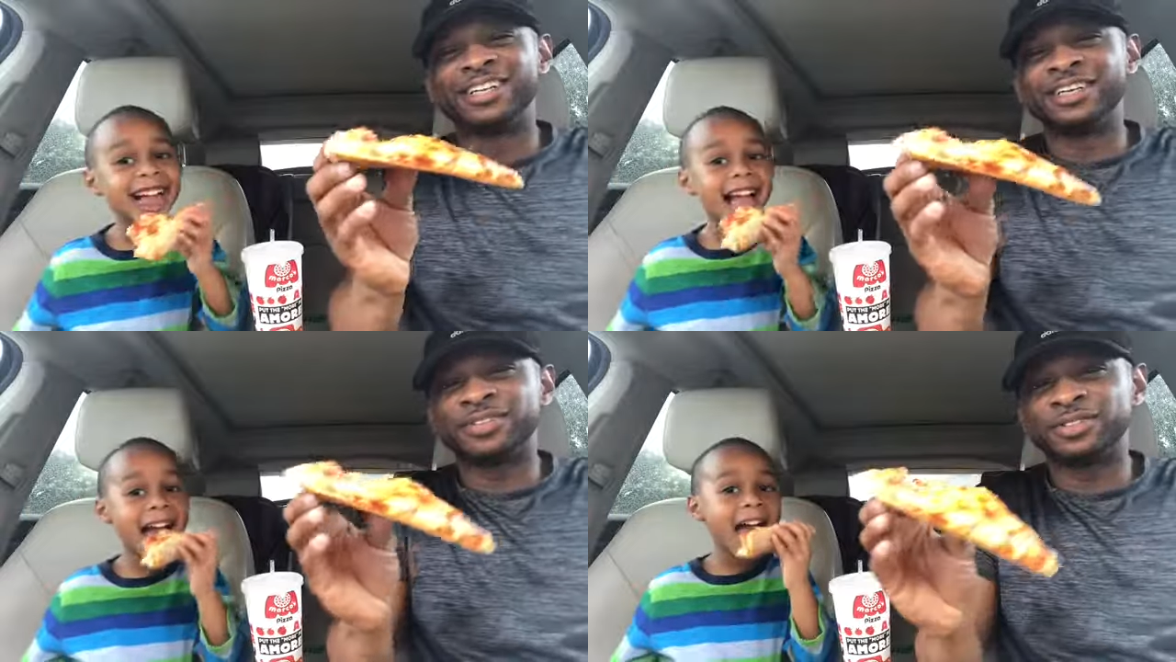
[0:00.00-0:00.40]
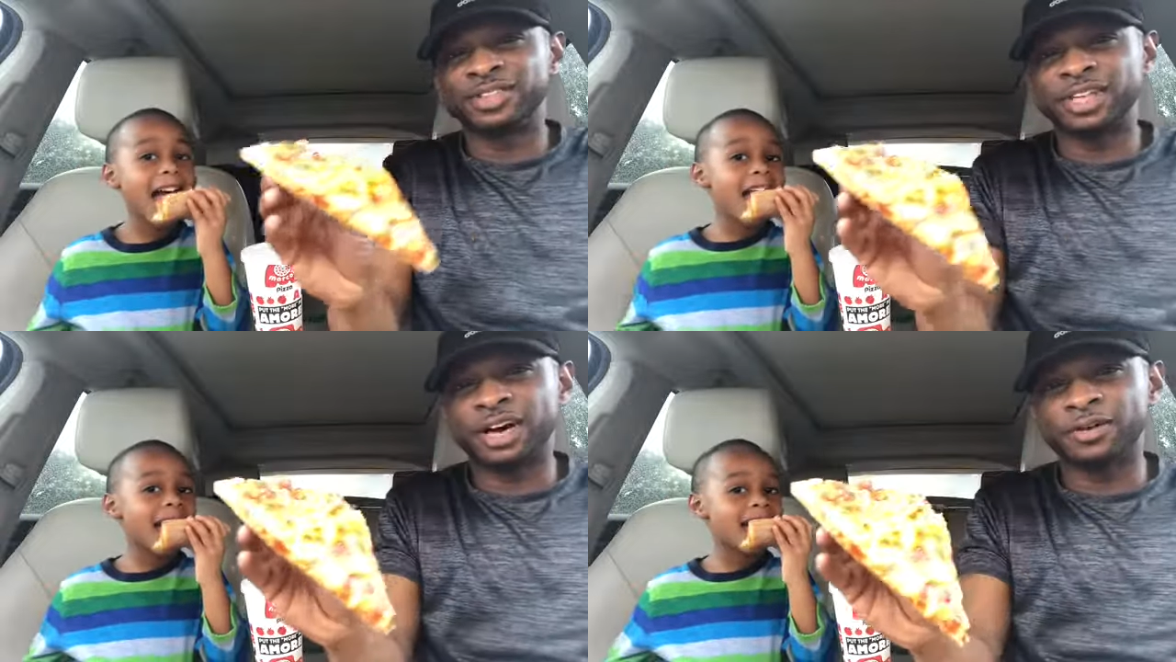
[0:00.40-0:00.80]
Speaker 1: Look,
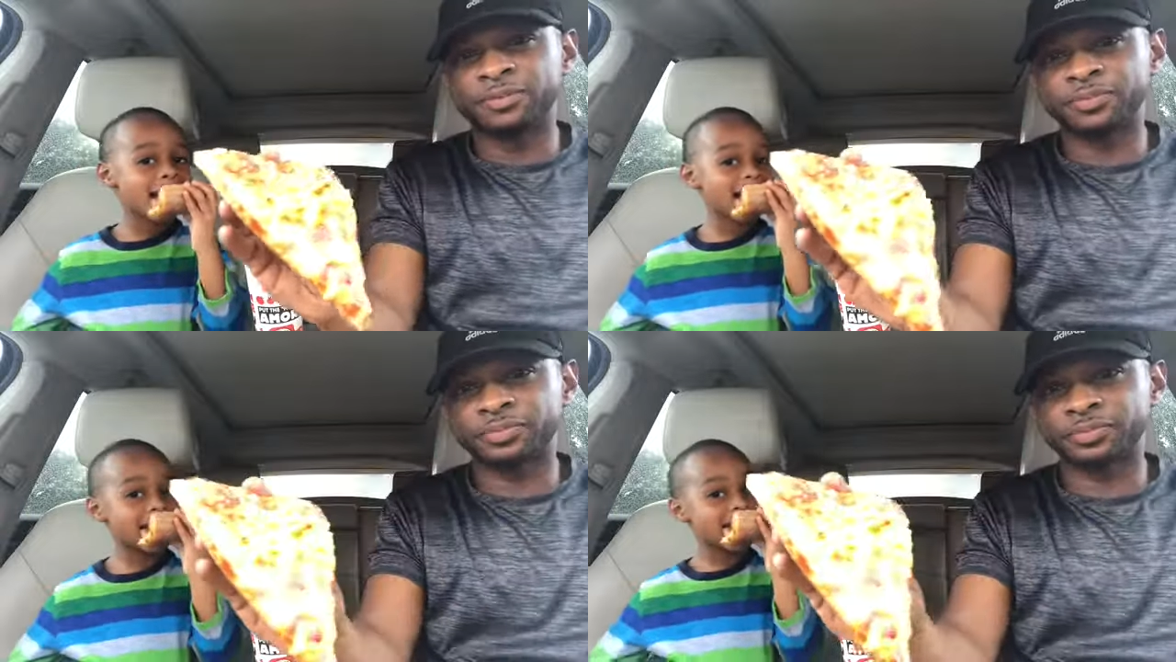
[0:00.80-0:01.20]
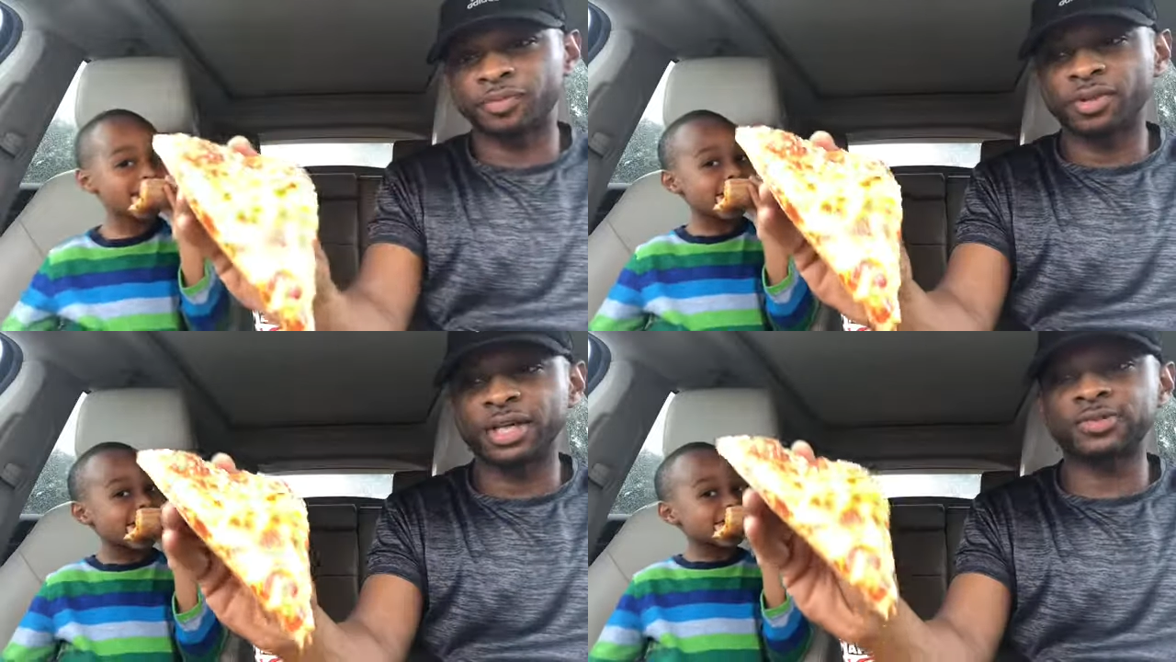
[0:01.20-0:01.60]
look, y'all.
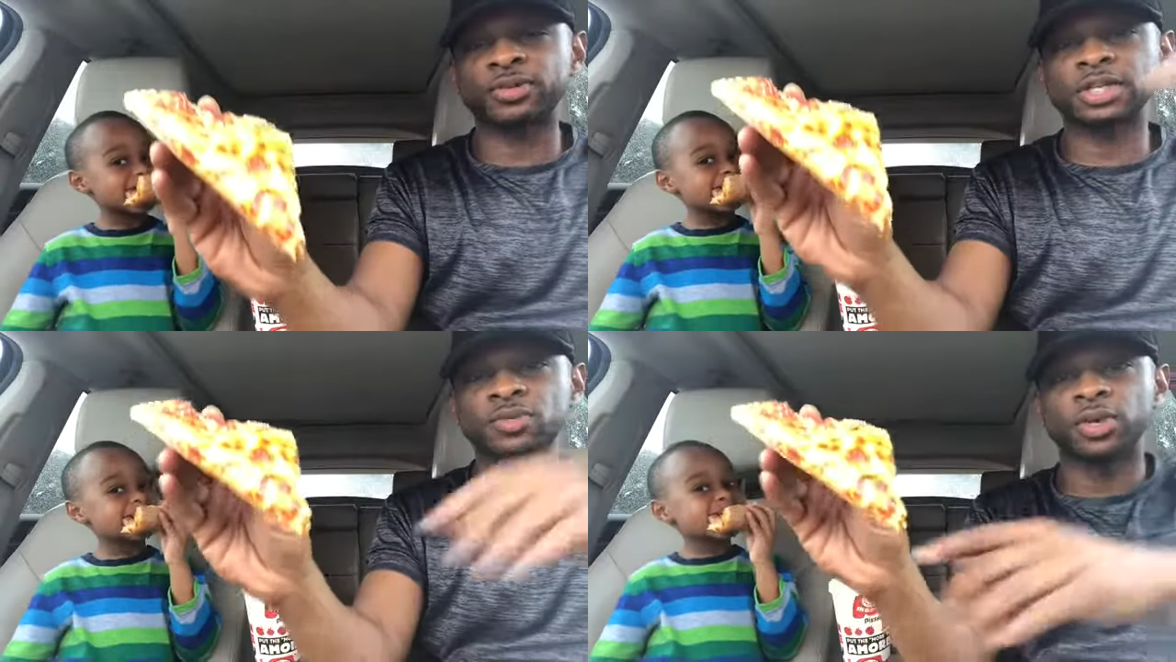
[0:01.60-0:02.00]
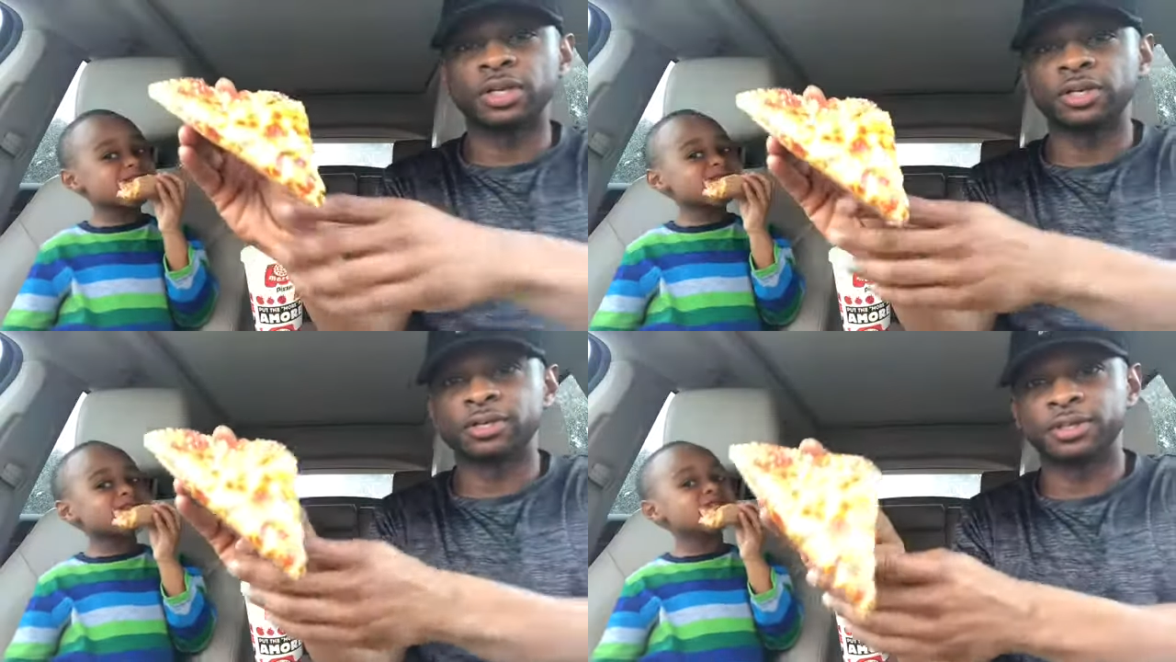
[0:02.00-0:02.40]
That's that's the way it
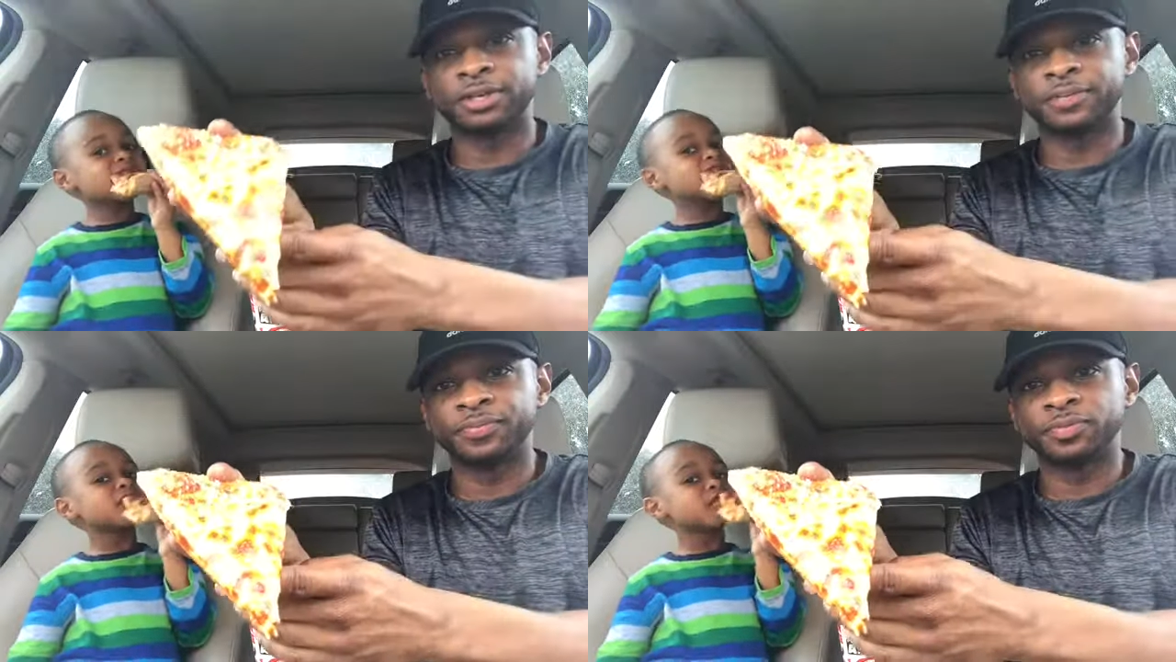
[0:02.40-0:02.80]
look. Look.